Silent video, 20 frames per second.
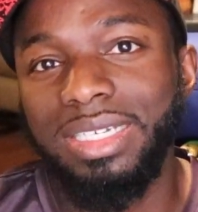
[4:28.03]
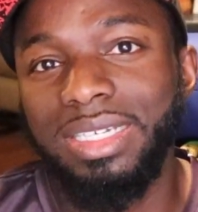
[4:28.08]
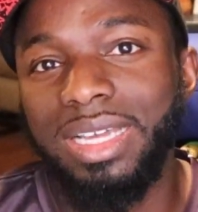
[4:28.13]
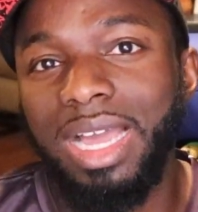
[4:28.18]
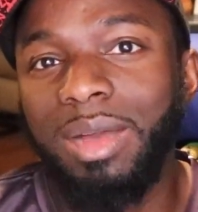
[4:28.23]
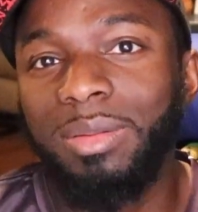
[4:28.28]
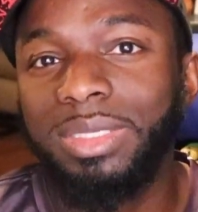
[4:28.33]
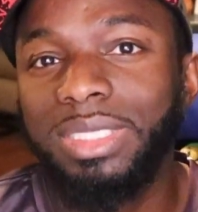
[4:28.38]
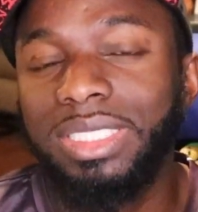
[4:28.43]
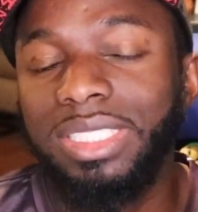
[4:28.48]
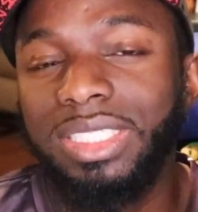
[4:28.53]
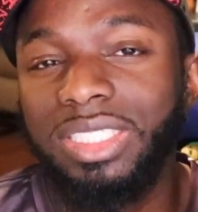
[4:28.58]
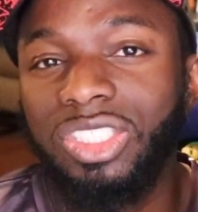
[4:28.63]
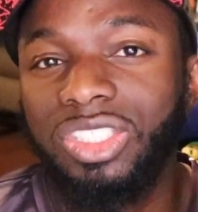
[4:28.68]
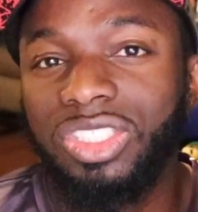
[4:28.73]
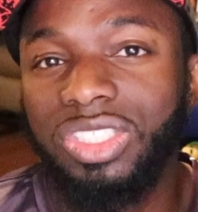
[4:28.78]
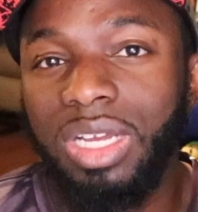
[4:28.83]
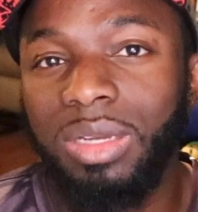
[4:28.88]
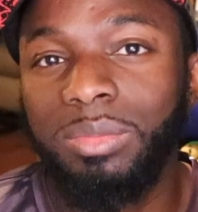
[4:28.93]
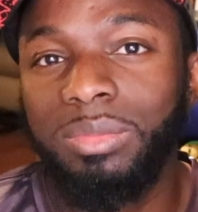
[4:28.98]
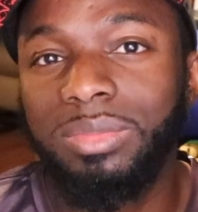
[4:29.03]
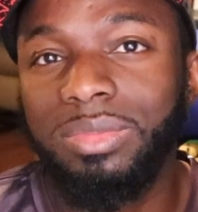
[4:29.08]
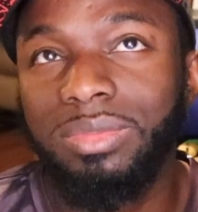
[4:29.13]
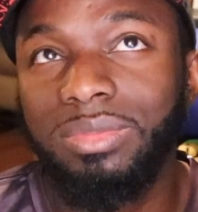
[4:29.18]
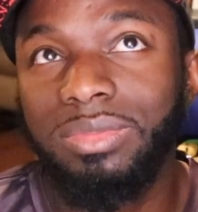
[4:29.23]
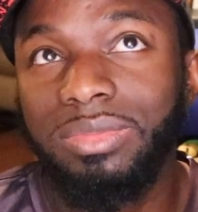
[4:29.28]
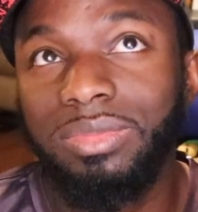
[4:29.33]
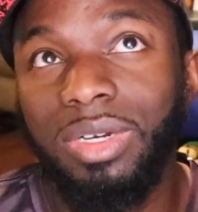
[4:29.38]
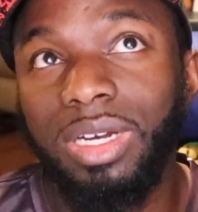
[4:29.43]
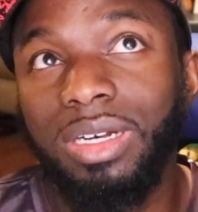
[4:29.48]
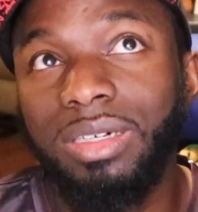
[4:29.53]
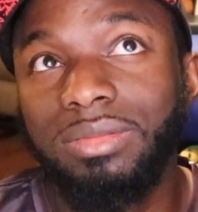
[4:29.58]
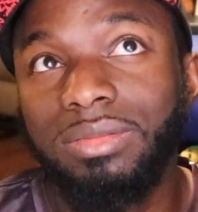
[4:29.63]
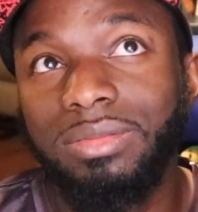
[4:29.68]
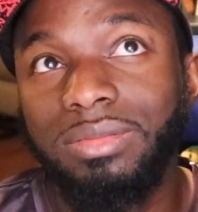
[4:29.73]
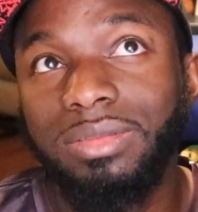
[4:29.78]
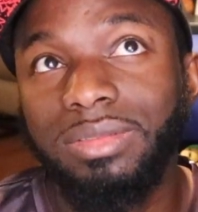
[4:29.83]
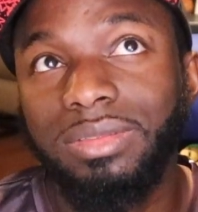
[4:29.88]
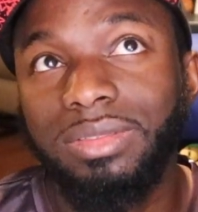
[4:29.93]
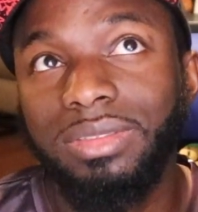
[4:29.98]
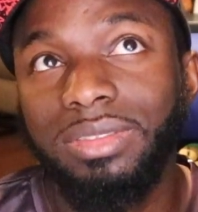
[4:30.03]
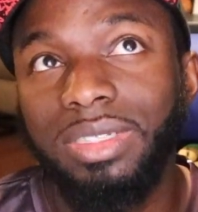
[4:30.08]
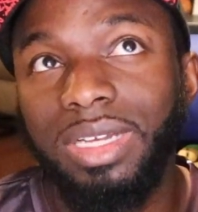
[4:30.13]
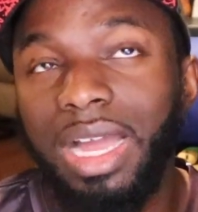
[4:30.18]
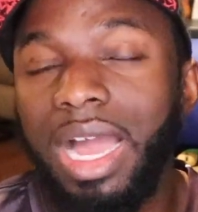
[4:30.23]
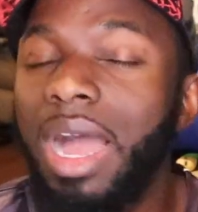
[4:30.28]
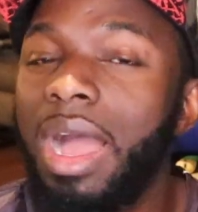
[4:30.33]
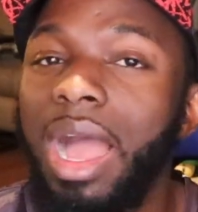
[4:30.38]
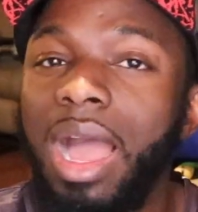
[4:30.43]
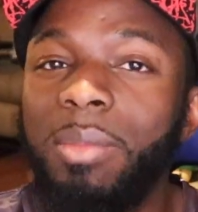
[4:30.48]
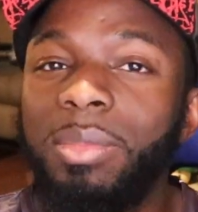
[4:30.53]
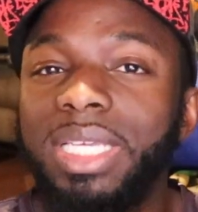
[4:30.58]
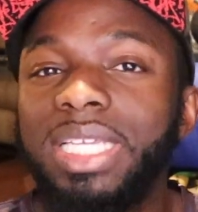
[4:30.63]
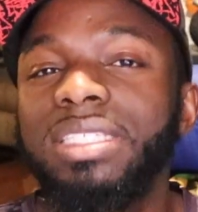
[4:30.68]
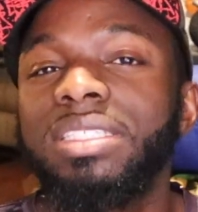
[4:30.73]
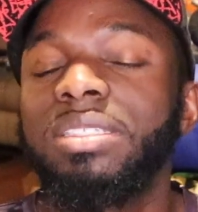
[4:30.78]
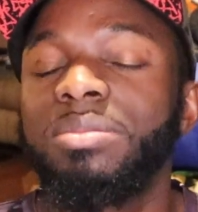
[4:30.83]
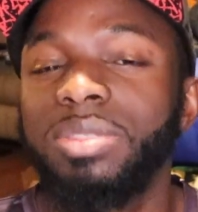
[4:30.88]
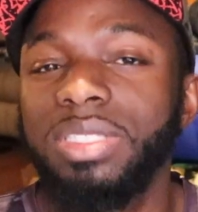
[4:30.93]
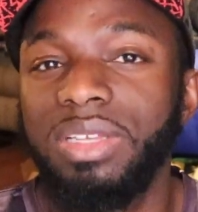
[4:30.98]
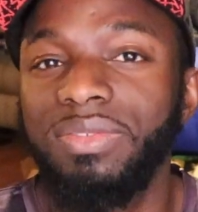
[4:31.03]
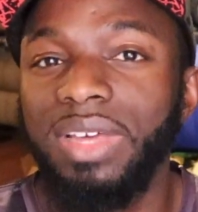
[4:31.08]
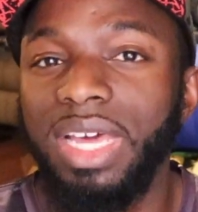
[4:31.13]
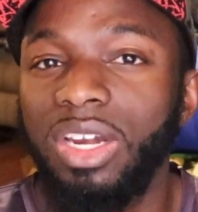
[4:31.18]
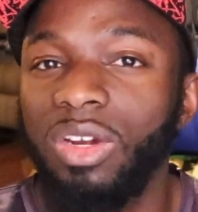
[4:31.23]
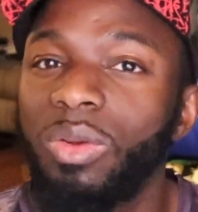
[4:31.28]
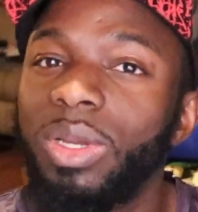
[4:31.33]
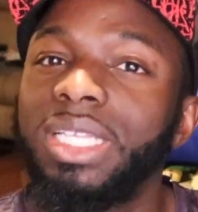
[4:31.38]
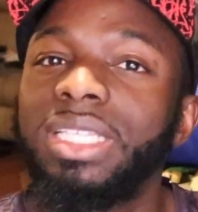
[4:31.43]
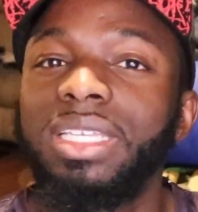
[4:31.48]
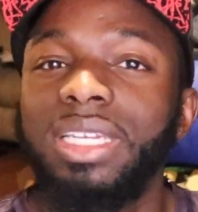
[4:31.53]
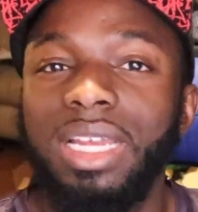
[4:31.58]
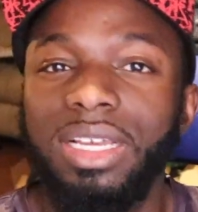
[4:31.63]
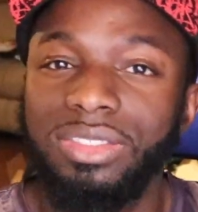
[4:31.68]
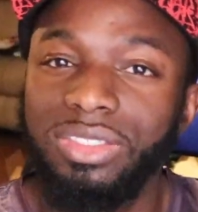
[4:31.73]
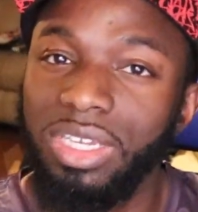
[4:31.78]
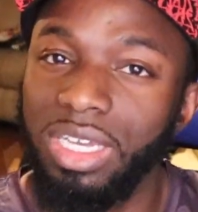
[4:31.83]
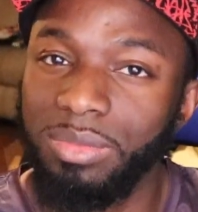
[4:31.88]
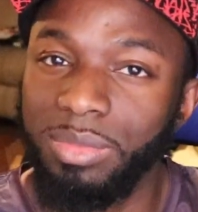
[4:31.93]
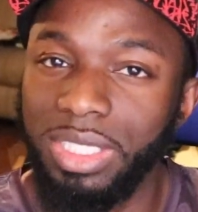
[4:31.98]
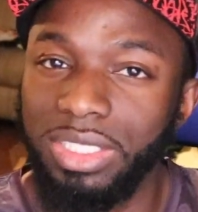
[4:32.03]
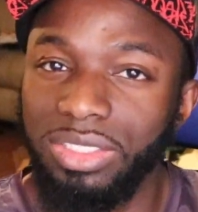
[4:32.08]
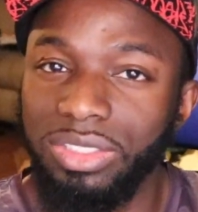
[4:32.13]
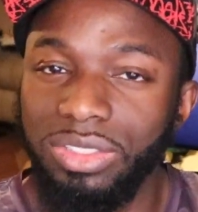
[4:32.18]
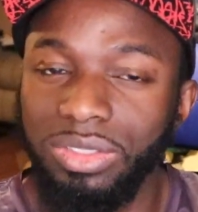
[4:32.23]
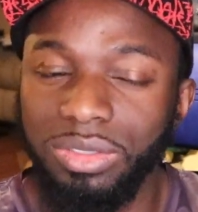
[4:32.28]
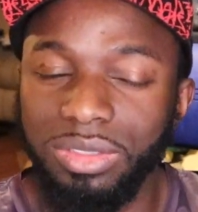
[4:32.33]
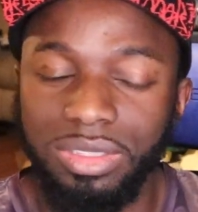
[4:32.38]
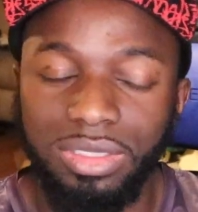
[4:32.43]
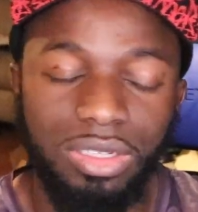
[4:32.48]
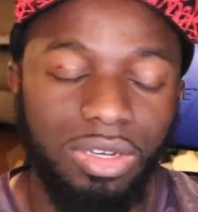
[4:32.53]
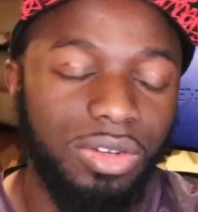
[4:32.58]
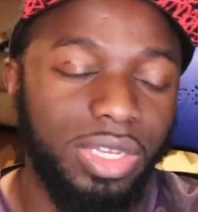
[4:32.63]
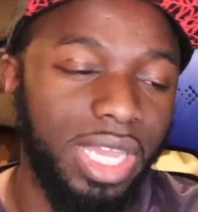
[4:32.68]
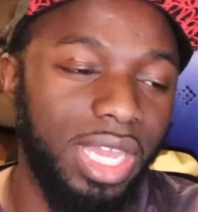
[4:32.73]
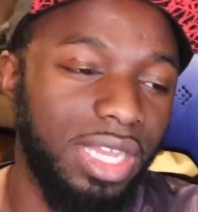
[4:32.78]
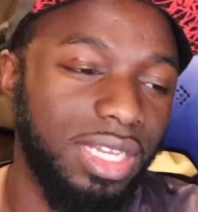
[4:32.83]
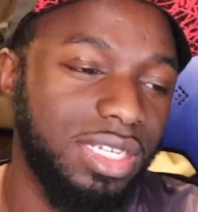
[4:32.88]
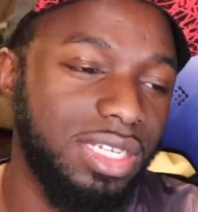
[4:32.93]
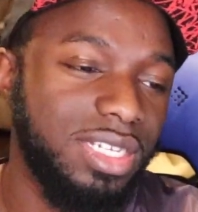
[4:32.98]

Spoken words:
I'm gonna just jump. Well, I'm gonna get some stuff out of the way, then I'll talk about the story. Okay.